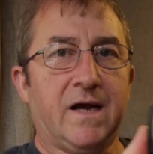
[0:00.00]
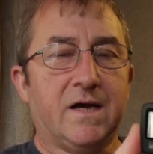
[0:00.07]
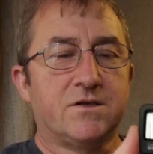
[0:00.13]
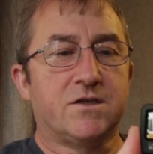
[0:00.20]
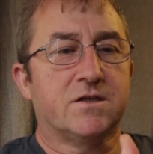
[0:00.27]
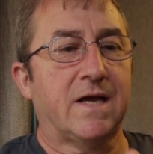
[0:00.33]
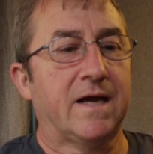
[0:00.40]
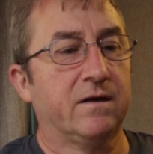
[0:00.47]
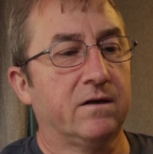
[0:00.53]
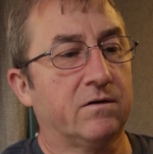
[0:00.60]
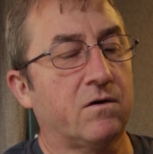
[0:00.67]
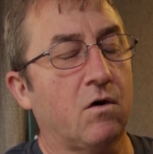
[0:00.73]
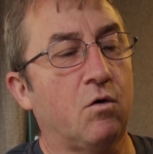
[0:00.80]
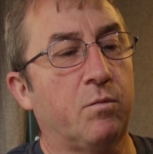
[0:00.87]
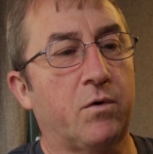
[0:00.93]
has your standard
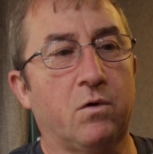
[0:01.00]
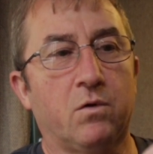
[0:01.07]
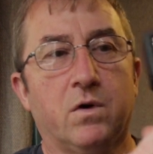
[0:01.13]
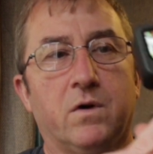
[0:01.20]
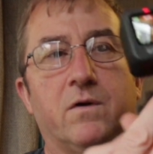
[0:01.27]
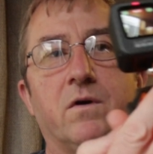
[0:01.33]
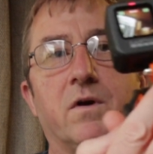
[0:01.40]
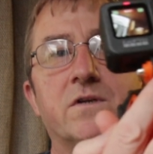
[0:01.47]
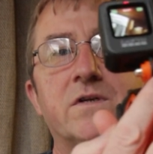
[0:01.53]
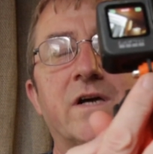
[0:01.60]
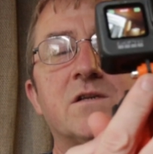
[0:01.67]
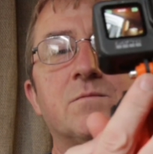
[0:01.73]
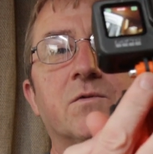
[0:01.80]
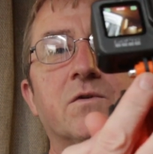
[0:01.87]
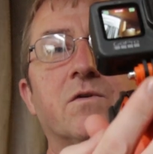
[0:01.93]
GoPro
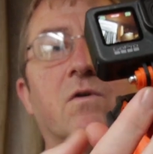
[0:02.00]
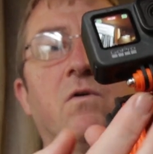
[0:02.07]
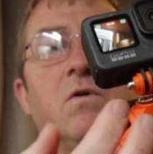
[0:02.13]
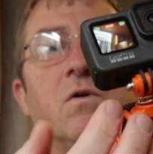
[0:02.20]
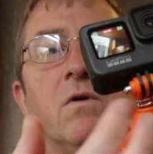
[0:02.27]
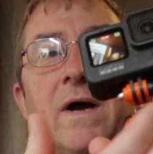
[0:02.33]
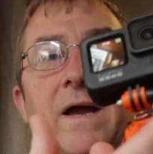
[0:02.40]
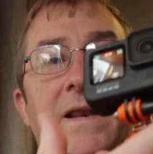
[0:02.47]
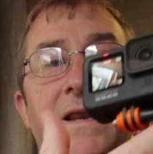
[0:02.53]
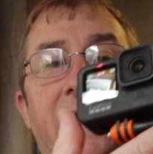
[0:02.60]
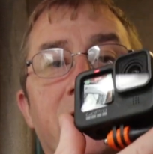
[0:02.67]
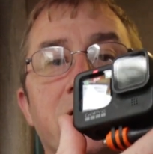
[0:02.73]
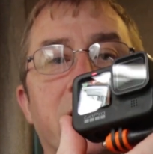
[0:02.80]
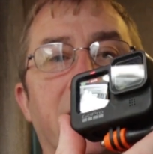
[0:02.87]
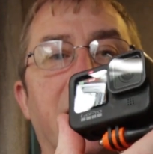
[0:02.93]
attachment, or any
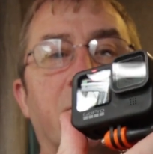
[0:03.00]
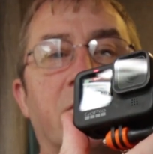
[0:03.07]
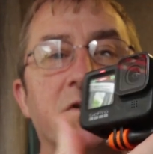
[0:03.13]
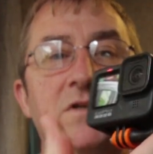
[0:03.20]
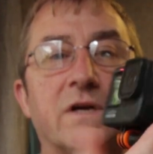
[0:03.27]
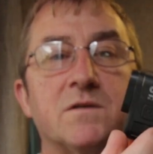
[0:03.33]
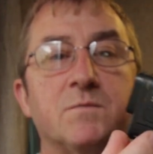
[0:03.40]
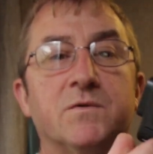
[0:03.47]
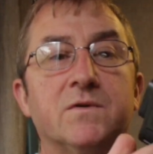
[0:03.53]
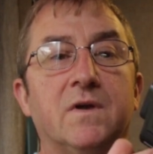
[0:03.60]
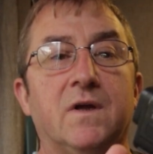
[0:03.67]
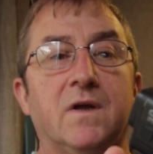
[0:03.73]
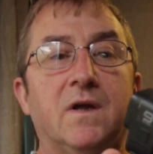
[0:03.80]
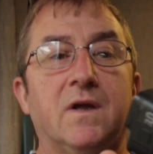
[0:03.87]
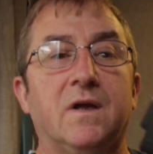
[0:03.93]
action camera attachment.
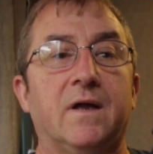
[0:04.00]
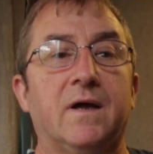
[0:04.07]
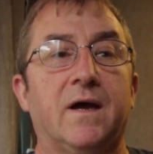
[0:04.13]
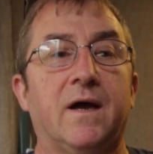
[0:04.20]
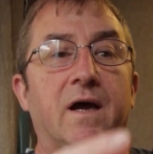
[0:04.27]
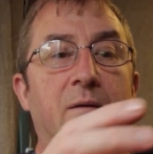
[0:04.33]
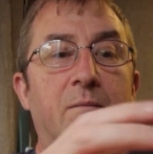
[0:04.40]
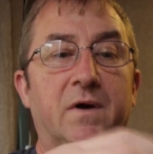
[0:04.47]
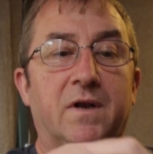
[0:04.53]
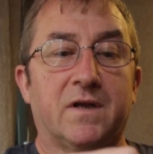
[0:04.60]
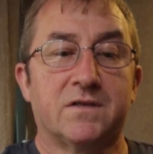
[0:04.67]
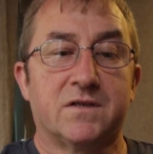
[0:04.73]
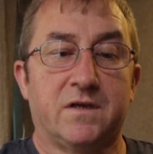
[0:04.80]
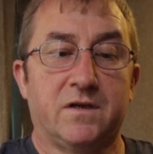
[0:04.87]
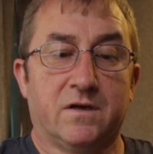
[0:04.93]
And like I
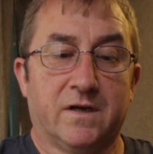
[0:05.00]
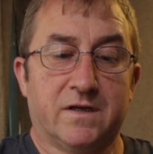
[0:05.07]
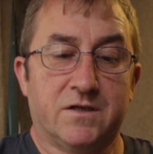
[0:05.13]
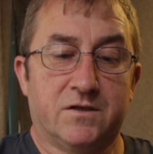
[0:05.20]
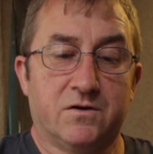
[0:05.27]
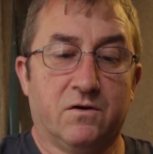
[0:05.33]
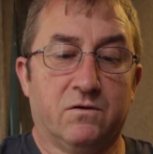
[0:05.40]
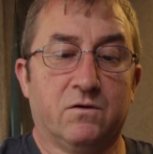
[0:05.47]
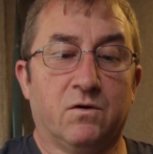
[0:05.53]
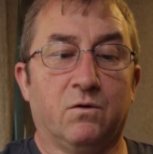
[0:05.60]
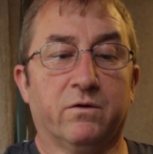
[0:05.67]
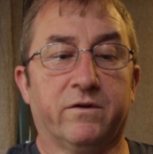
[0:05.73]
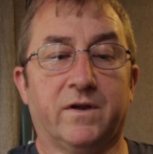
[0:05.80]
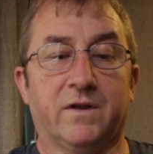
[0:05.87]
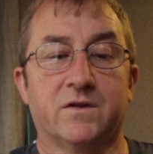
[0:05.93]
say, you can actually turn the
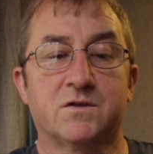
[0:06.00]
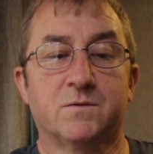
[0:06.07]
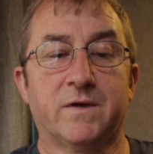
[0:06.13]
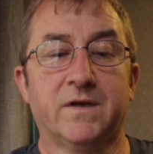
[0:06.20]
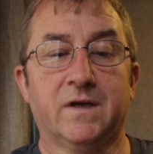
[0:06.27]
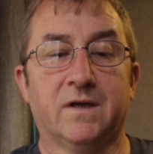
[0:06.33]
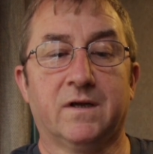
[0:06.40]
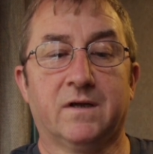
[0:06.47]
whole thing this way.